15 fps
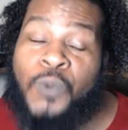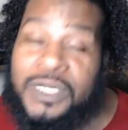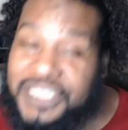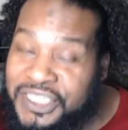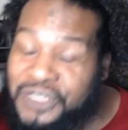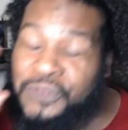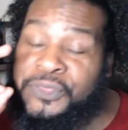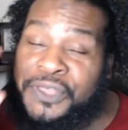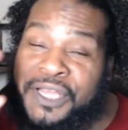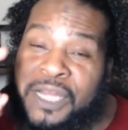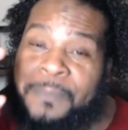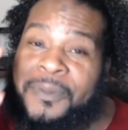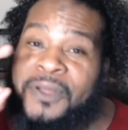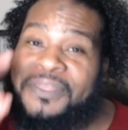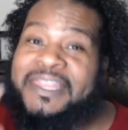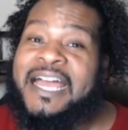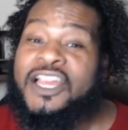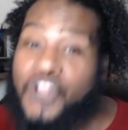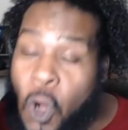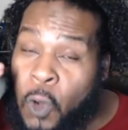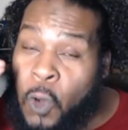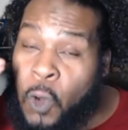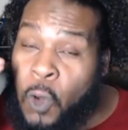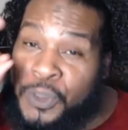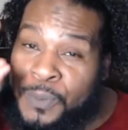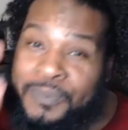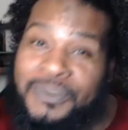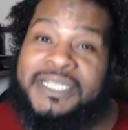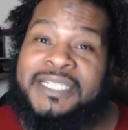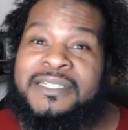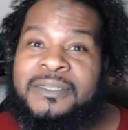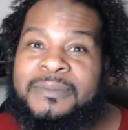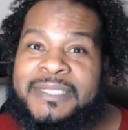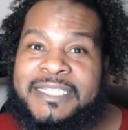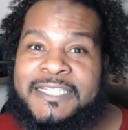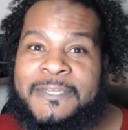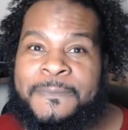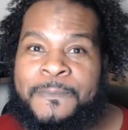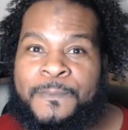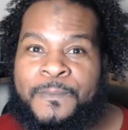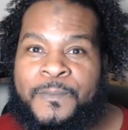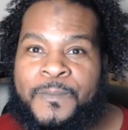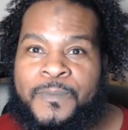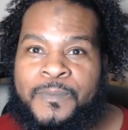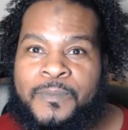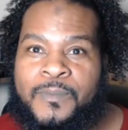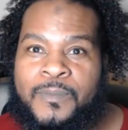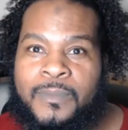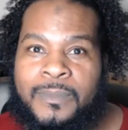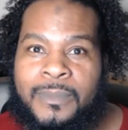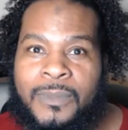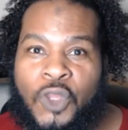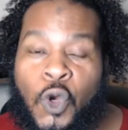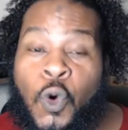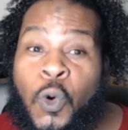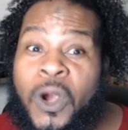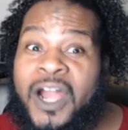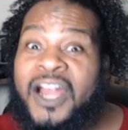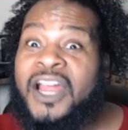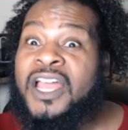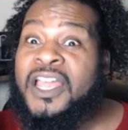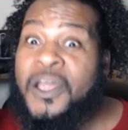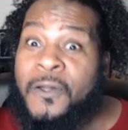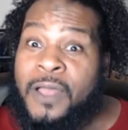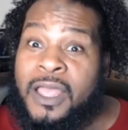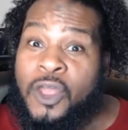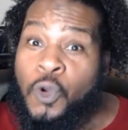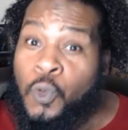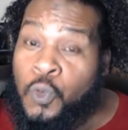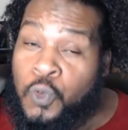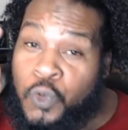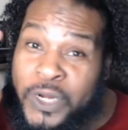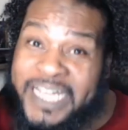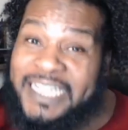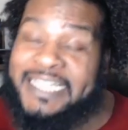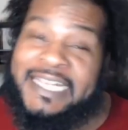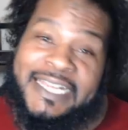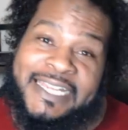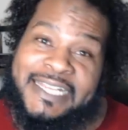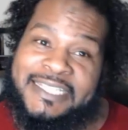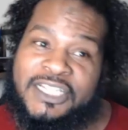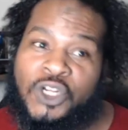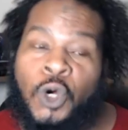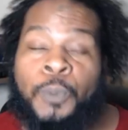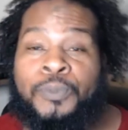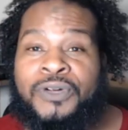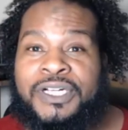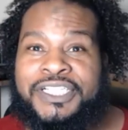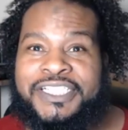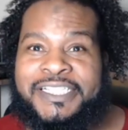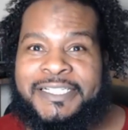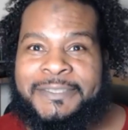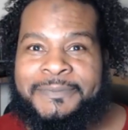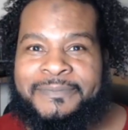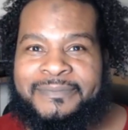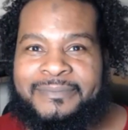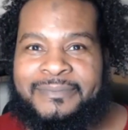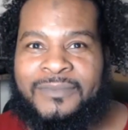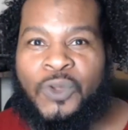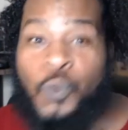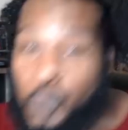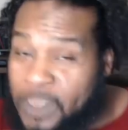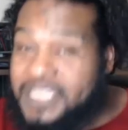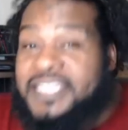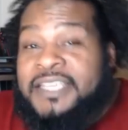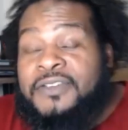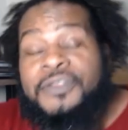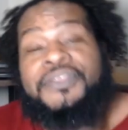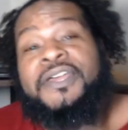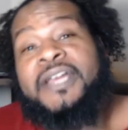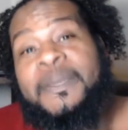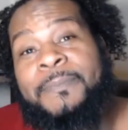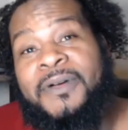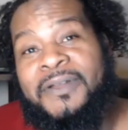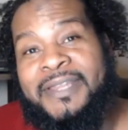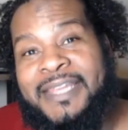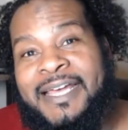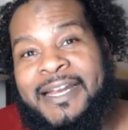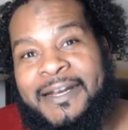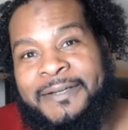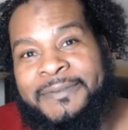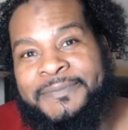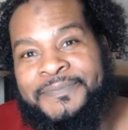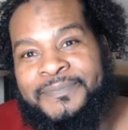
What do you think about that, all you Muslims who are really against oppression? What do you think about that?